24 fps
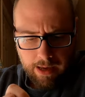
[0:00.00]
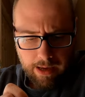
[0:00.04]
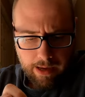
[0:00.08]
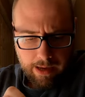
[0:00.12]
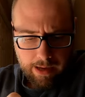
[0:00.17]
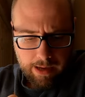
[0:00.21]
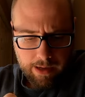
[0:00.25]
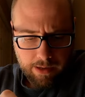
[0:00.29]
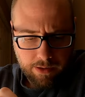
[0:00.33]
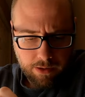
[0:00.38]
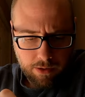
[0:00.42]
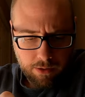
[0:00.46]

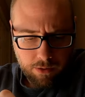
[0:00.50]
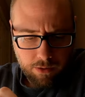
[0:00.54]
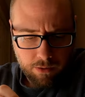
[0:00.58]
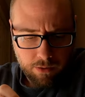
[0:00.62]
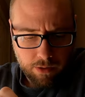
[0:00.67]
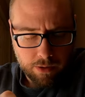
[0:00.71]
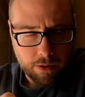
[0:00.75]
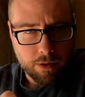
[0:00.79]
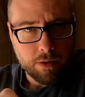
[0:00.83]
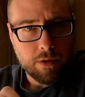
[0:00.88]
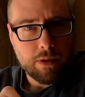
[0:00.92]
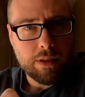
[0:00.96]
and you
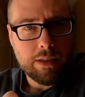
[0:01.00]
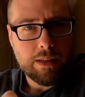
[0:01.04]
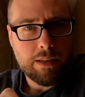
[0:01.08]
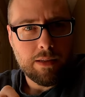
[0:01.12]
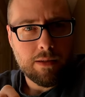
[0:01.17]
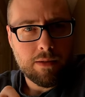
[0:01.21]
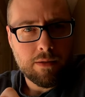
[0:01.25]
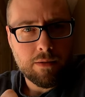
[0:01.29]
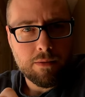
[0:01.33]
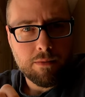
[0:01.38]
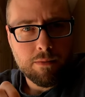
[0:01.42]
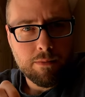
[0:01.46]

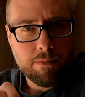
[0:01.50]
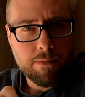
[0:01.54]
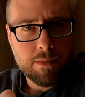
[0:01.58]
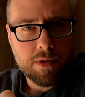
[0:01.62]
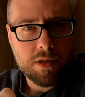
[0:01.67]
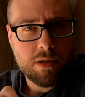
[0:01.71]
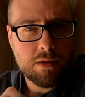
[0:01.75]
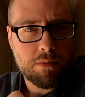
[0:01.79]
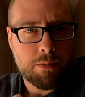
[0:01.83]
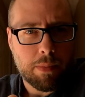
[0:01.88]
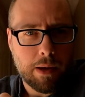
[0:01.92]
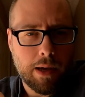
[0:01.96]
literally
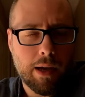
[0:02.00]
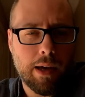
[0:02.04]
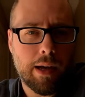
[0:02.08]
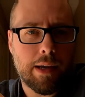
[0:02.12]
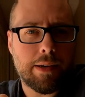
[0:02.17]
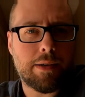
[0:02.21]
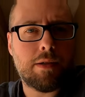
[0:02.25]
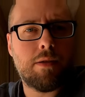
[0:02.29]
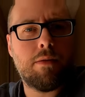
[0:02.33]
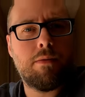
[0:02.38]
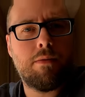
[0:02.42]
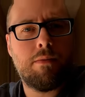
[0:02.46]

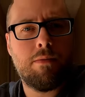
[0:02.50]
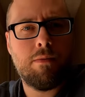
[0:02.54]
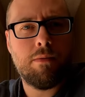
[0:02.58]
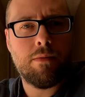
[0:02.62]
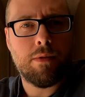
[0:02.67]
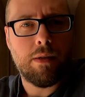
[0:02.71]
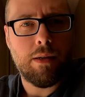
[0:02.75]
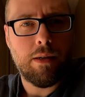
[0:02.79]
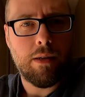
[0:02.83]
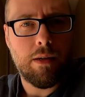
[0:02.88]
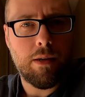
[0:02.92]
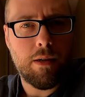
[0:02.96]
spot.
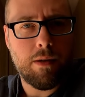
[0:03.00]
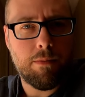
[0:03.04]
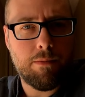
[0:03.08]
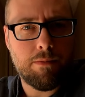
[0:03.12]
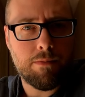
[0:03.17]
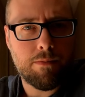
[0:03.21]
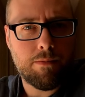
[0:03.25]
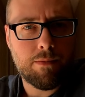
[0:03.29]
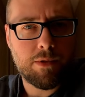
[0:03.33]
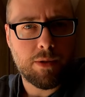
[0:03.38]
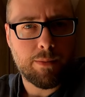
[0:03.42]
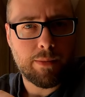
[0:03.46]

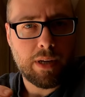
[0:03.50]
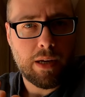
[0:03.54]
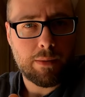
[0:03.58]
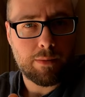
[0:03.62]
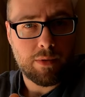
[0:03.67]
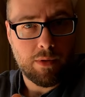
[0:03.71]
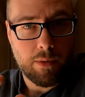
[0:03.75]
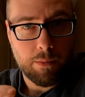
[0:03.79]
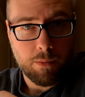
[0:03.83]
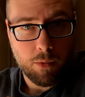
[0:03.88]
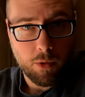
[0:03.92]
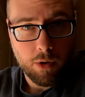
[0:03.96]
Um, sometimes
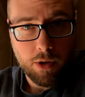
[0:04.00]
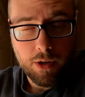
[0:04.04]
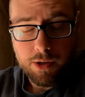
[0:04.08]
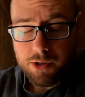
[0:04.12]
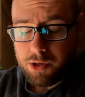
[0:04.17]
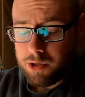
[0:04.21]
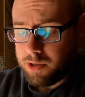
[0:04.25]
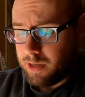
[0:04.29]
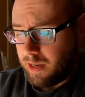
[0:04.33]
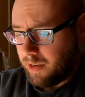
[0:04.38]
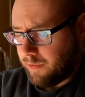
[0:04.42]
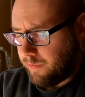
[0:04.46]
with a
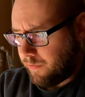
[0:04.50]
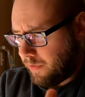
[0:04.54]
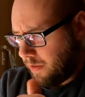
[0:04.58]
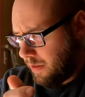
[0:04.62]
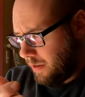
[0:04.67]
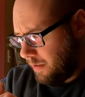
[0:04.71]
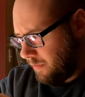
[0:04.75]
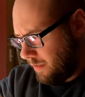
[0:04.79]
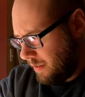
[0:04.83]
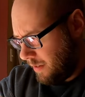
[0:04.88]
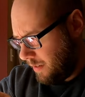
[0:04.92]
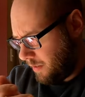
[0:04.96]
brush. I
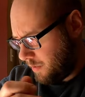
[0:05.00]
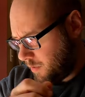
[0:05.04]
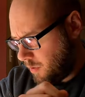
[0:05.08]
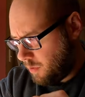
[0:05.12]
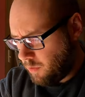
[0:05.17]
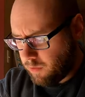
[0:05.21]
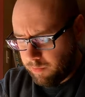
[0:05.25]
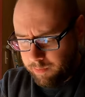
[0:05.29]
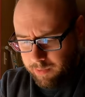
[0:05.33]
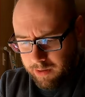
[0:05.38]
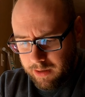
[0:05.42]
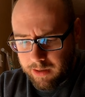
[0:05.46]
found that a
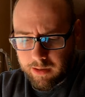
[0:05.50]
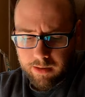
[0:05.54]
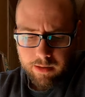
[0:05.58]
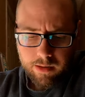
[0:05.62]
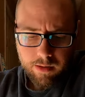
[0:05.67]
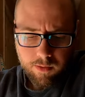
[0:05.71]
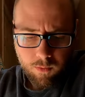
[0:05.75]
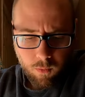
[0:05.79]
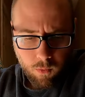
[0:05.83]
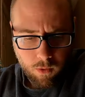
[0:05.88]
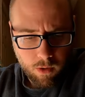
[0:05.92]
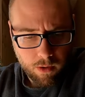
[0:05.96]
toothpick
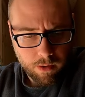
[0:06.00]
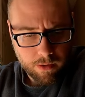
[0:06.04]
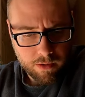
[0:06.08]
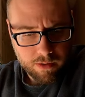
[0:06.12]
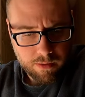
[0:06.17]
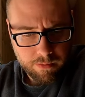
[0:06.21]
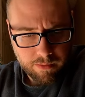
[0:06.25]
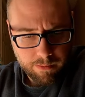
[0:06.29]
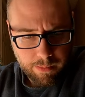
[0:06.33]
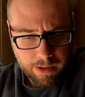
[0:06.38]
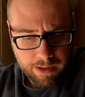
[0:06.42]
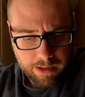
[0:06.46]

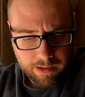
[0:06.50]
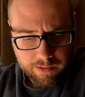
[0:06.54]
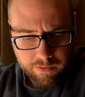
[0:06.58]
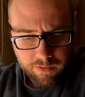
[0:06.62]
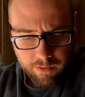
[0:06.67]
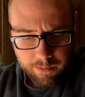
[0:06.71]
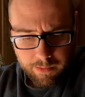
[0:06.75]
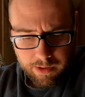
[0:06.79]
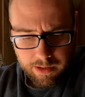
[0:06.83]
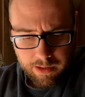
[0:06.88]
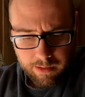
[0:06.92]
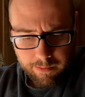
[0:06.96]
works best
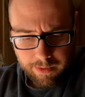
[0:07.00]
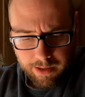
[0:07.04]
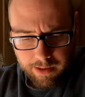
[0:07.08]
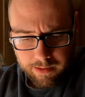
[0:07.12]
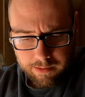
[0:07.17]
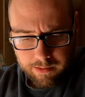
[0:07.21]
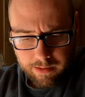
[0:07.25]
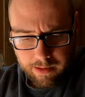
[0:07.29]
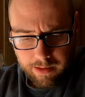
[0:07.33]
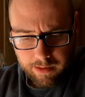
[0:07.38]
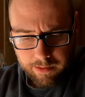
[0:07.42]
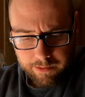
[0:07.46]
for me and my
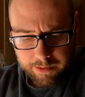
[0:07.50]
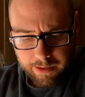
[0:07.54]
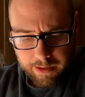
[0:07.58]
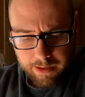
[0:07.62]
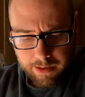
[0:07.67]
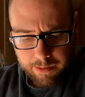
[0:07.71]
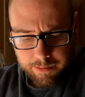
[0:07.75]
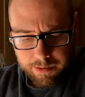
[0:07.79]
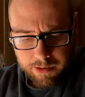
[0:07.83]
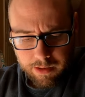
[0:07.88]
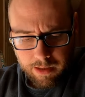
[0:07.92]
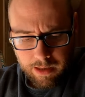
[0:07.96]

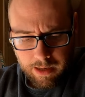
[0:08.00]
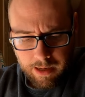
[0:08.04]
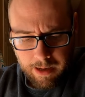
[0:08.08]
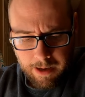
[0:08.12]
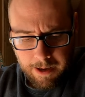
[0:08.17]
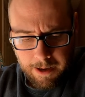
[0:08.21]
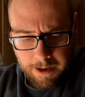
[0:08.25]
cyanotypes,